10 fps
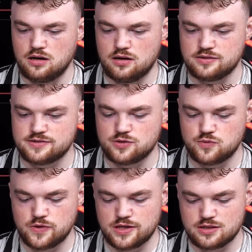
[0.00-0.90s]
So
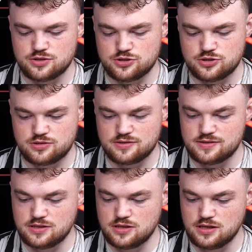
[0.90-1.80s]
we can
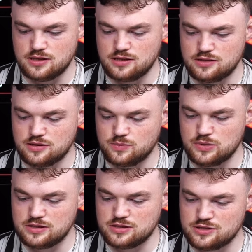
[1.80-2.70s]
see a little bit